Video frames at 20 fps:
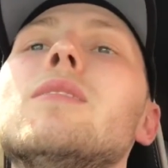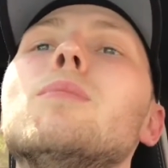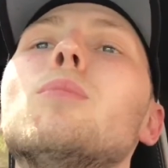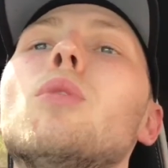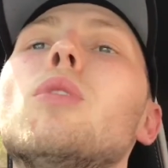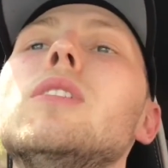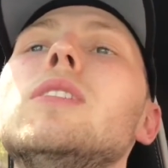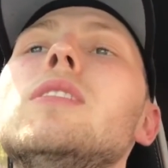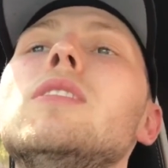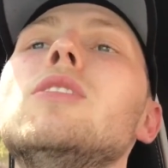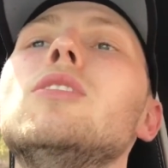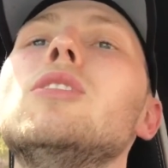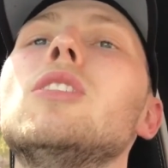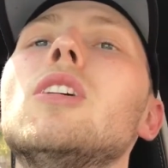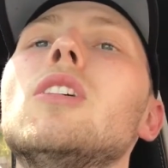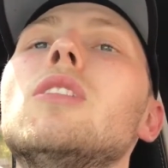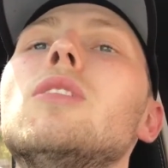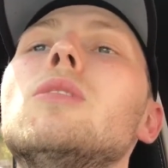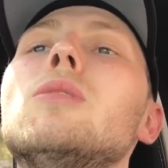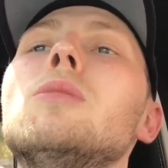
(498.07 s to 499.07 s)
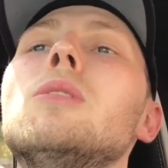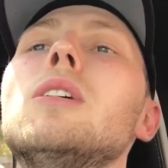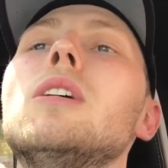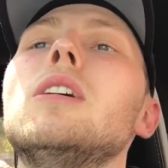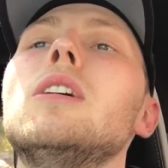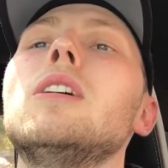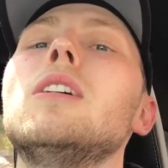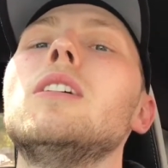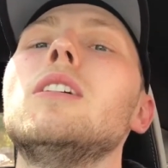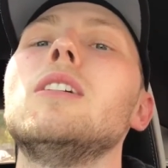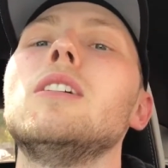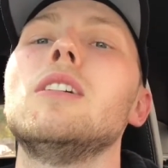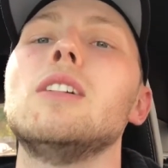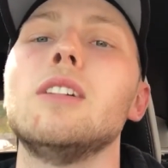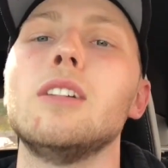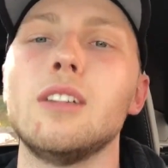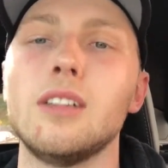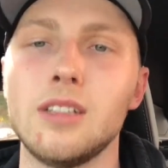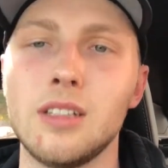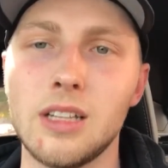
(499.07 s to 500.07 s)
Boise show
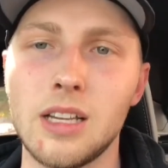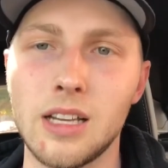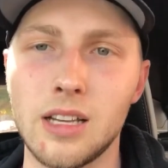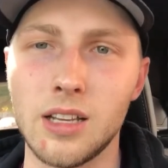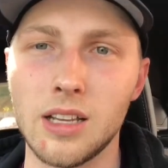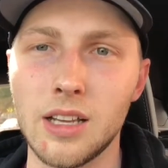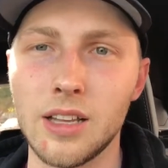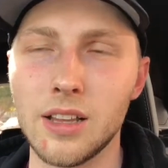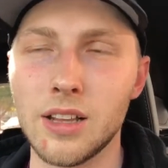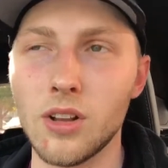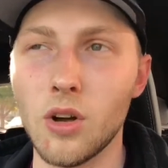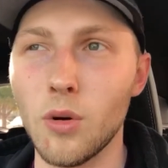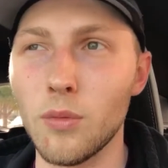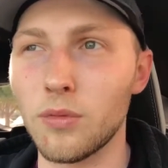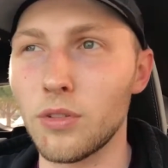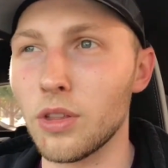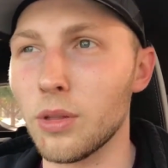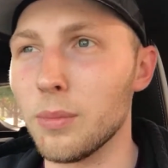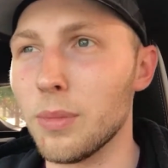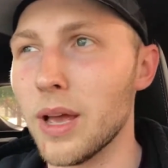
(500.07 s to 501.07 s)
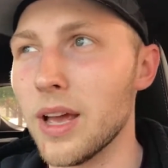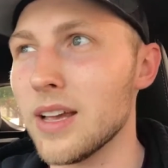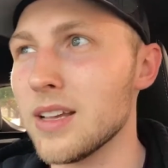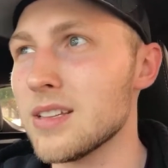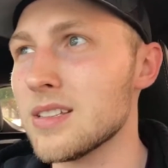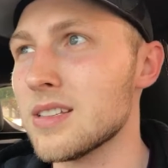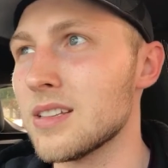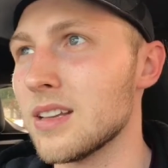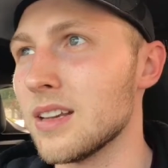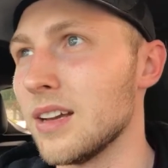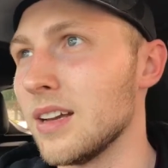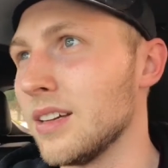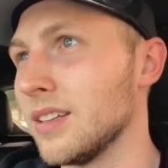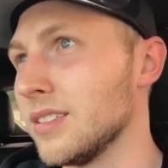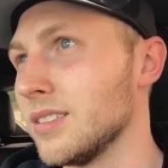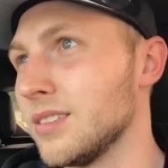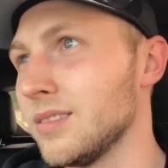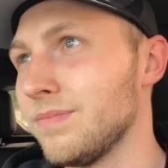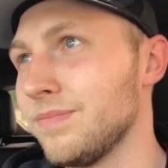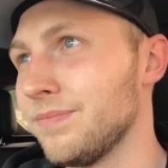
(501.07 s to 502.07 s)
and hope for the best?
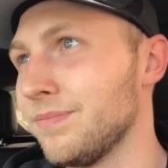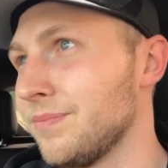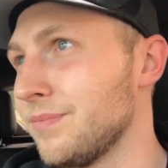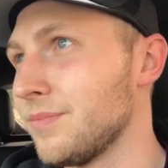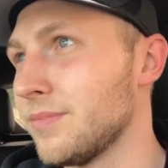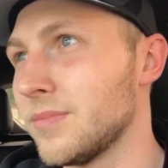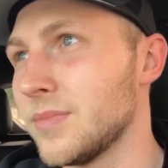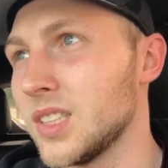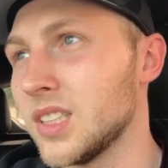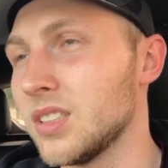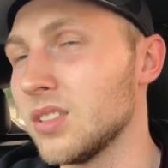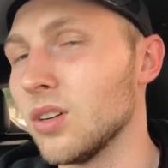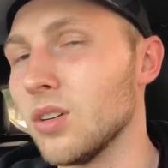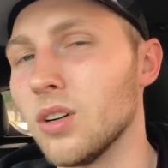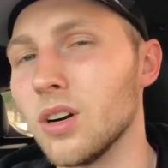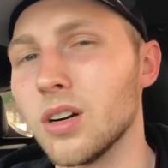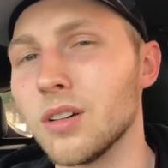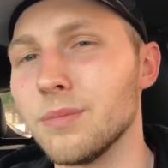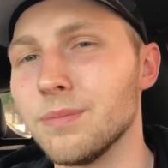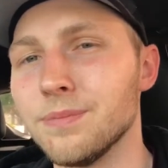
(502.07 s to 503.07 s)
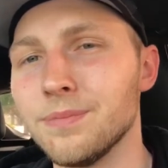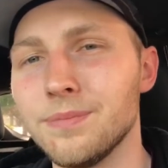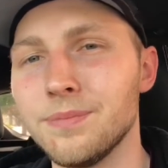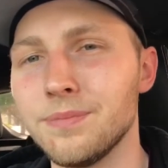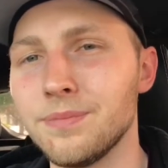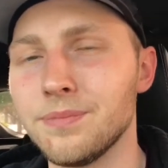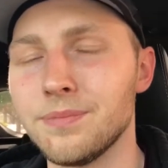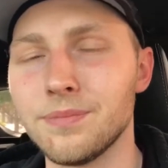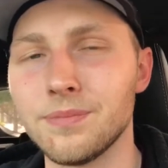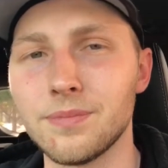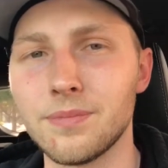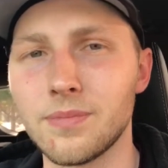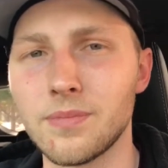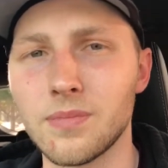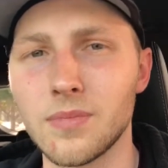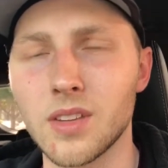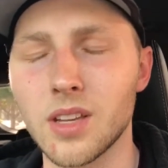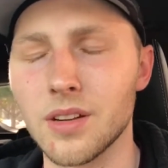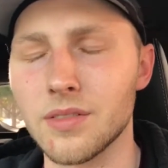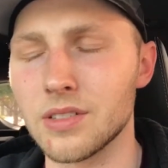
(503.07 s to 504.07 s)
It's so hard.
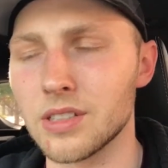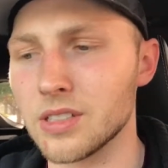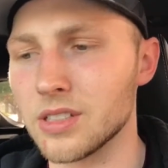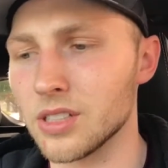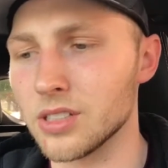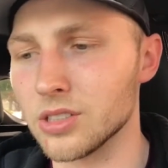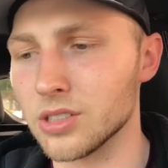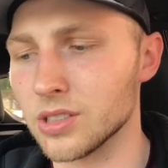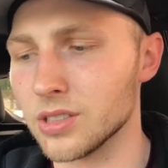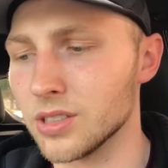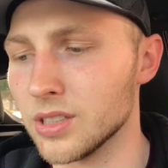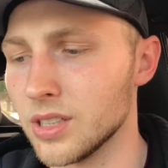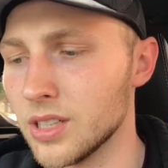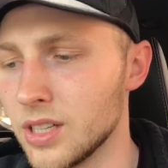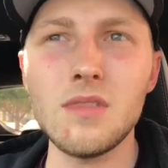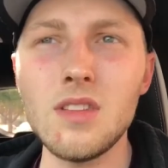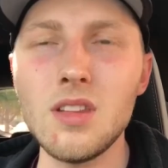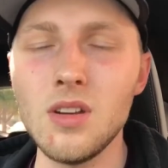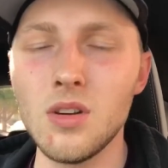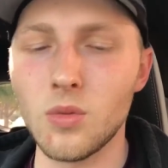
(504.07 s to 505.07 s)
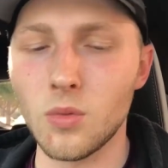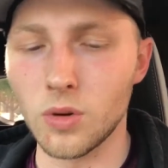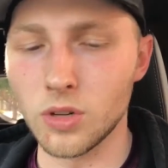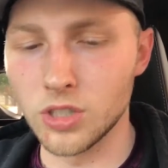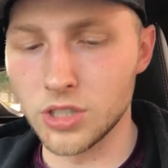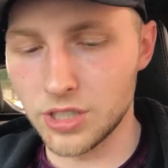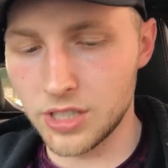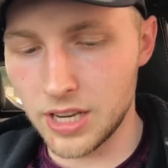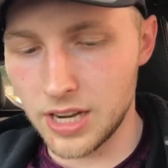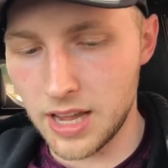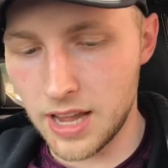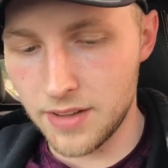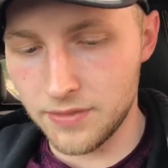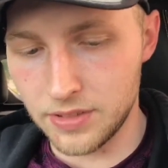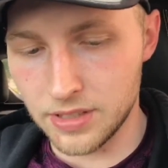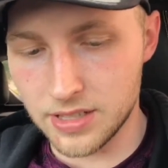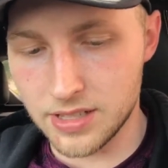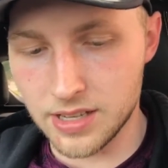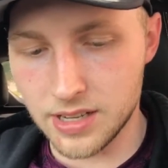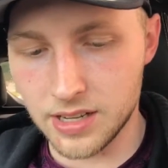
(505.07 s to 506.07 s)
Tough decision. We're just gonna have
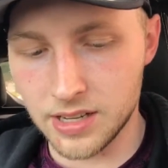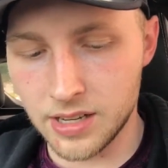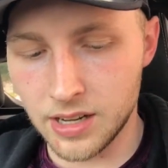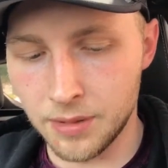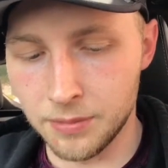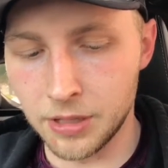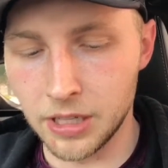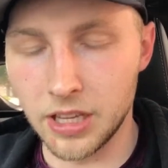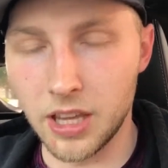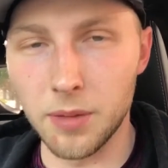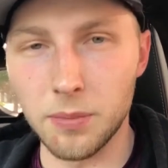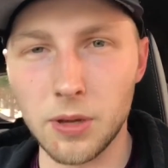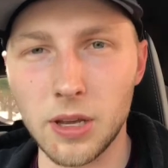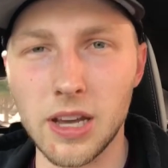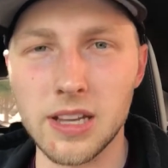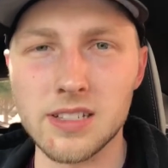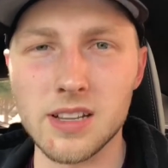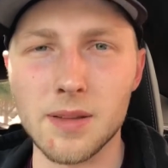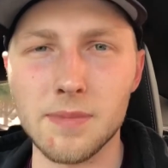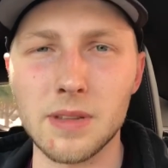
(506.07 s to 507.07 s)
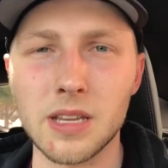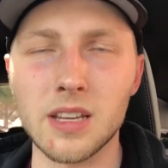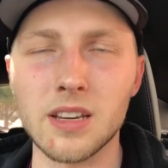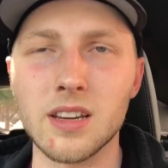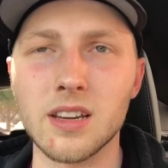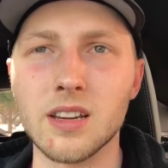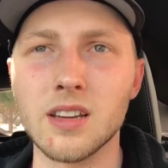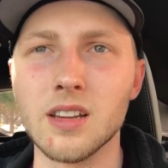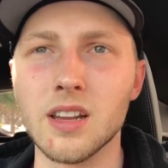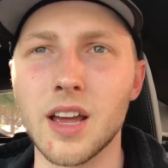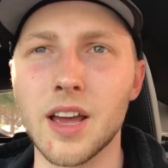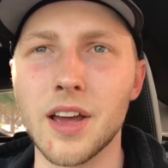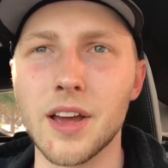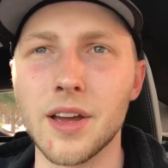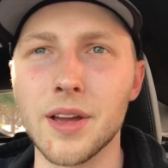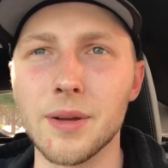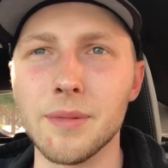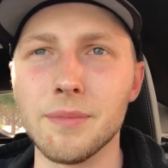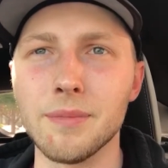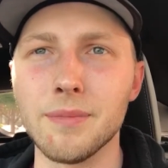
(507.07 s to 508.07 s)
to see. I'm gonna keep you guys
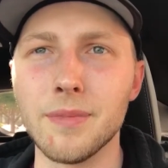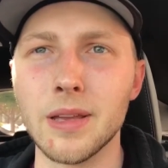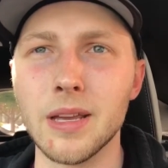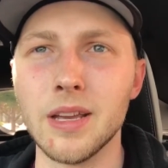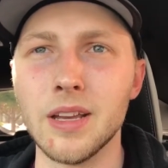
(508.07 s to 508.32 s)
updated.